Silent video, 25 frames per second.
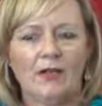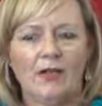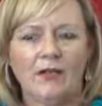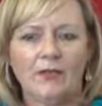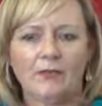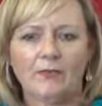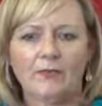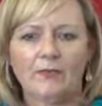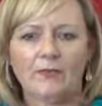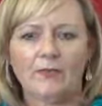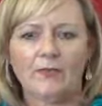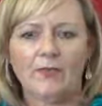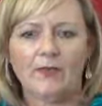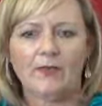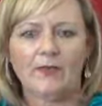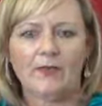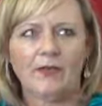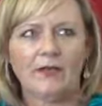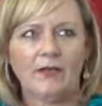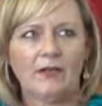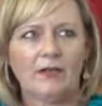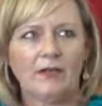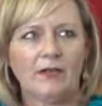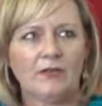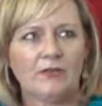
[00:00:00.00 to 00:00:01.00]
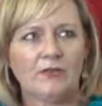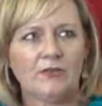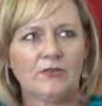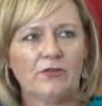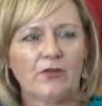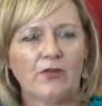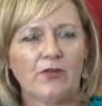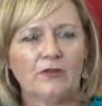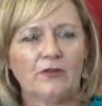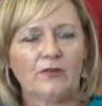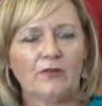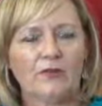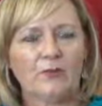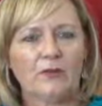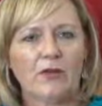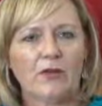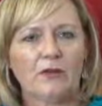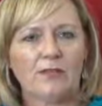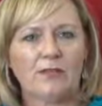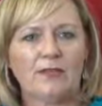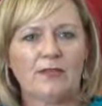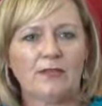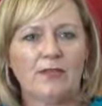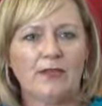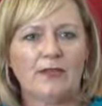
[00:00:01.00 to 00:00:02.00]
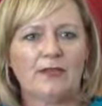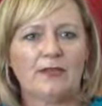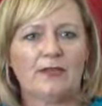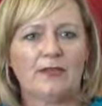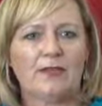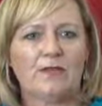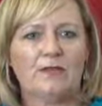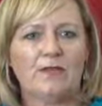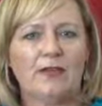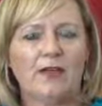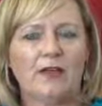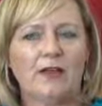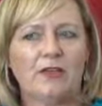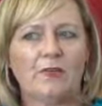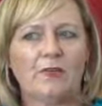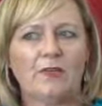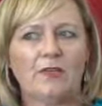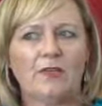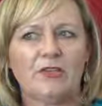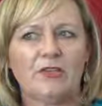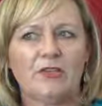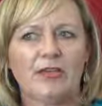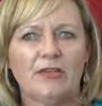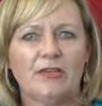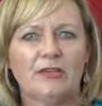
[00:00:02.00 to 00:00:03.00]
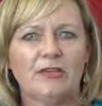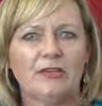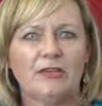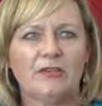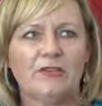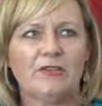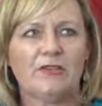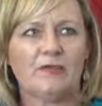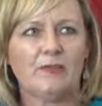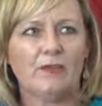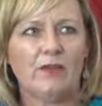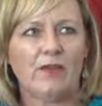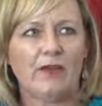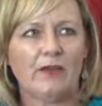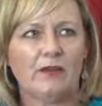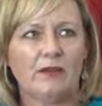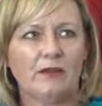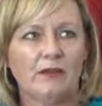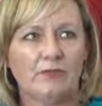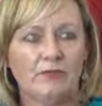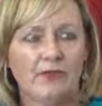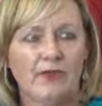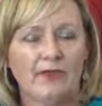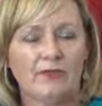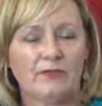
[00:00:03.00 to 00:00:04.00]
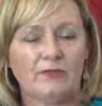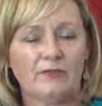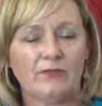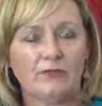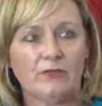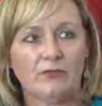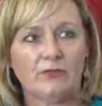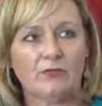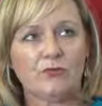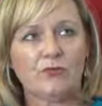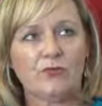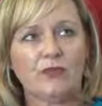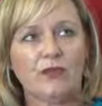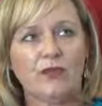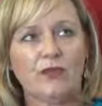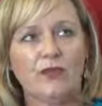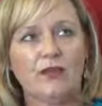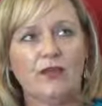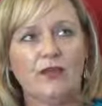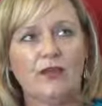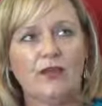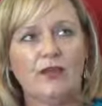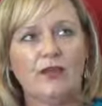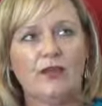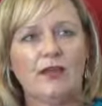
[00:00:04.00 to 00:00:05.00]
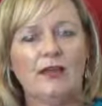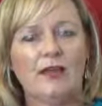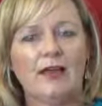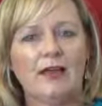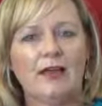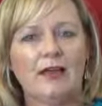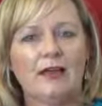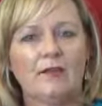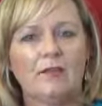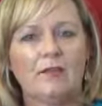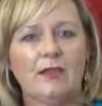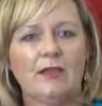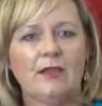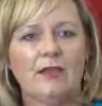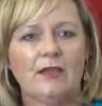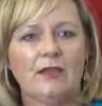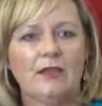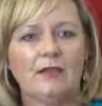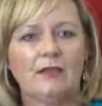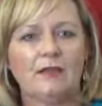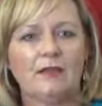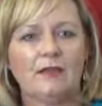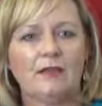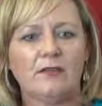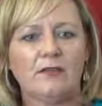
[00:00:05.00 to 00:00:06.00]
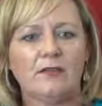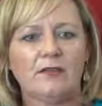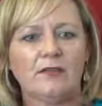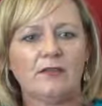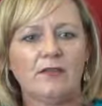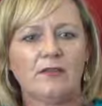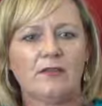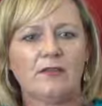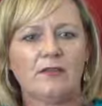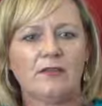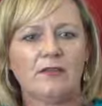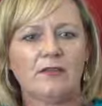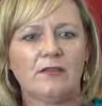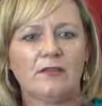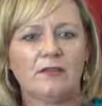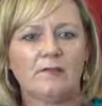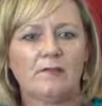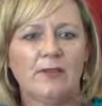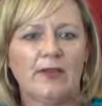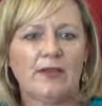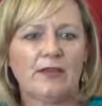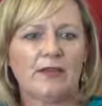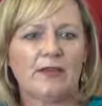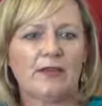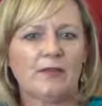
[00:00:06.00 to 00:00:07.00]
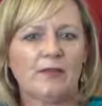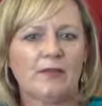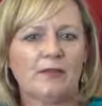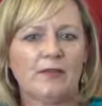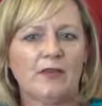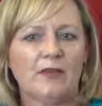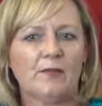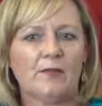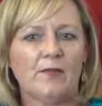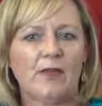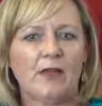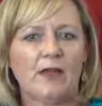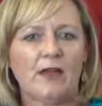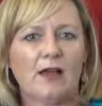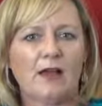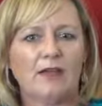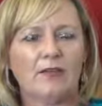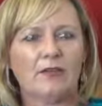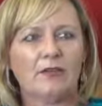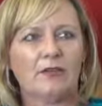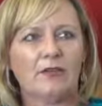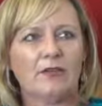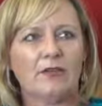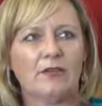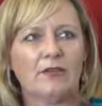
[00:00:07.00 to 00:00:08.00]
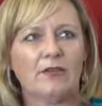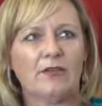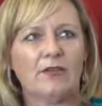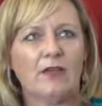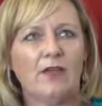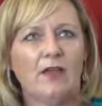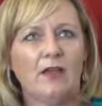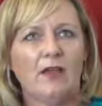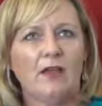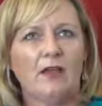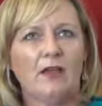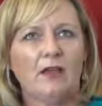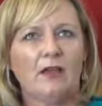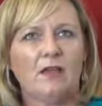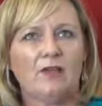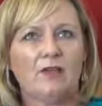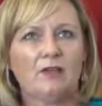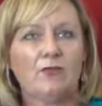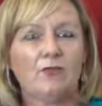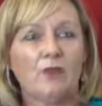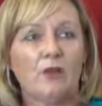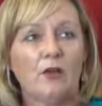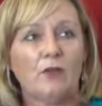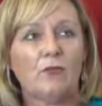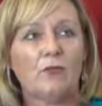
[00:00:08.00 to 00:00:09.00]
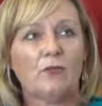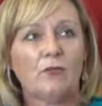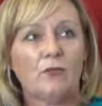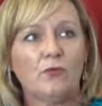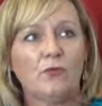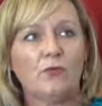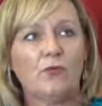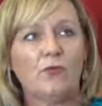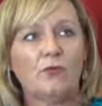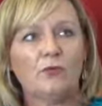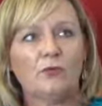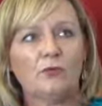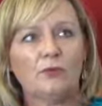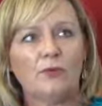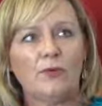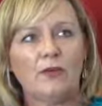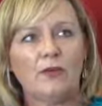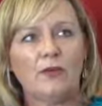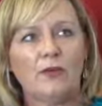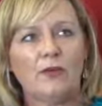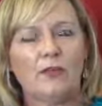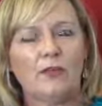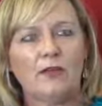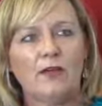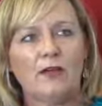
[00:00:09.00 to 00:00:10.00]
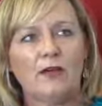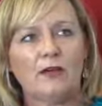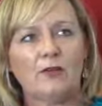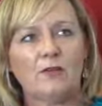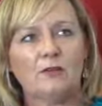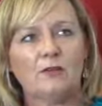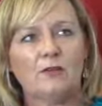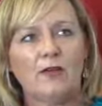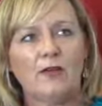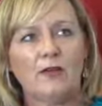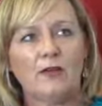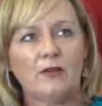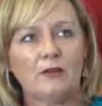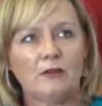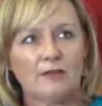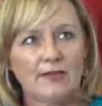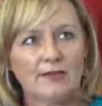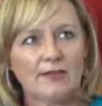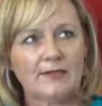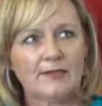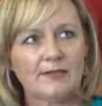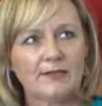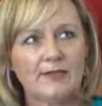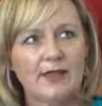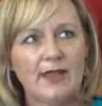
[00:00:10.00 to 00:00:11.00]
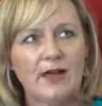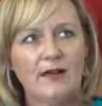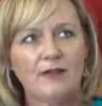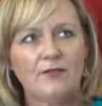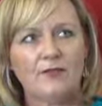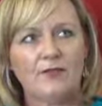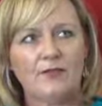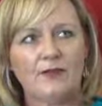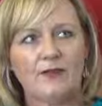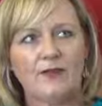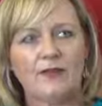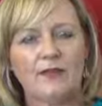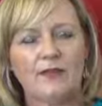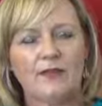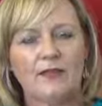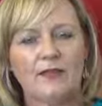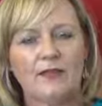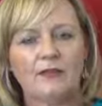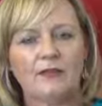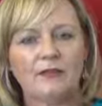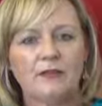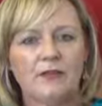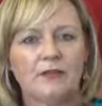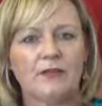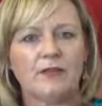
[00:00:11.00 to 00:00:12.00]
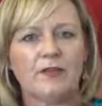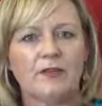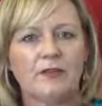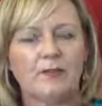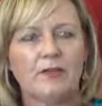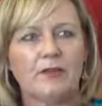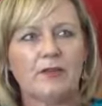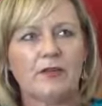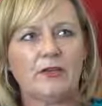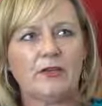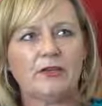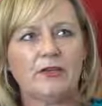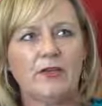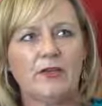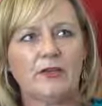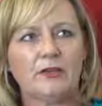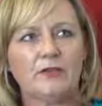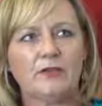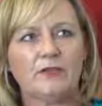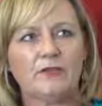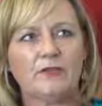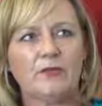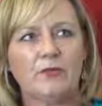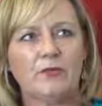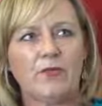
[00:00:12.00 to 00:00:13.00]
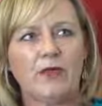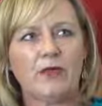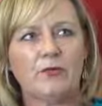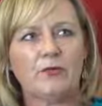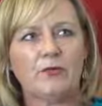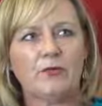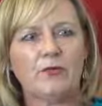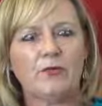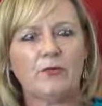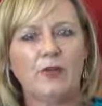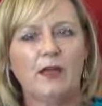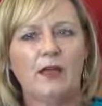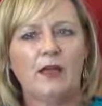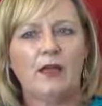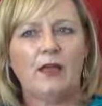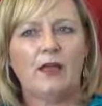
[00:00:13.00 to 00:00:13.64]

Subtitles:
I think, Gerard, from my perspective, the challenges have been around resourcing. I think that service managers are being asked to do a lot more with a lot less staff, and I think that's definitely been a challenge for people.